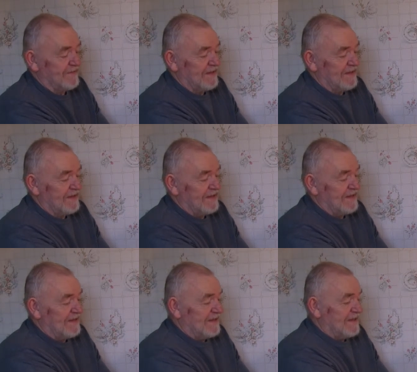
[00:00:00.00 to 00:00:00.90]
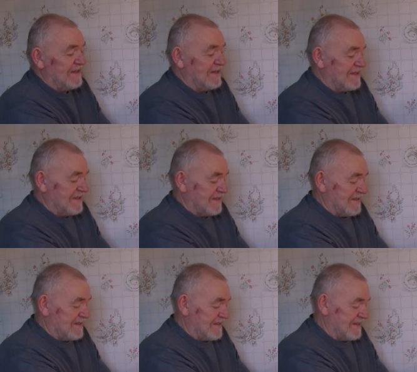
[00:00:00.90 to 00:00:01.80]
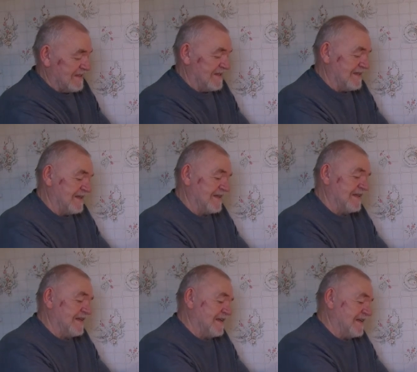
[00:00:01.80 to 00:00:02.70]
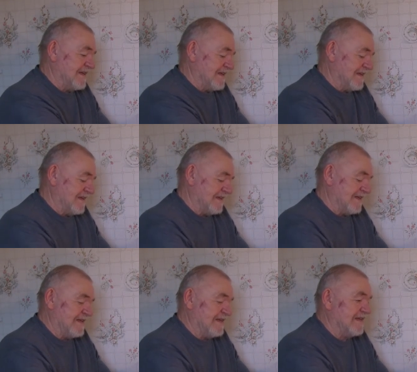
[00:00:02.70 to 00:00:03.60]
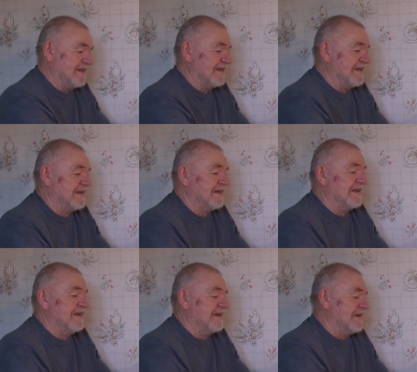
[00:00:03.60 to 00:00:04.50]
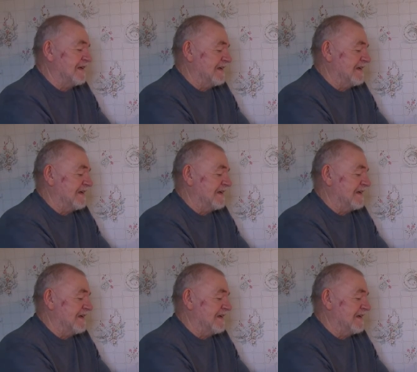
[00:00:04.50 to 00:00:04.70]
(silence)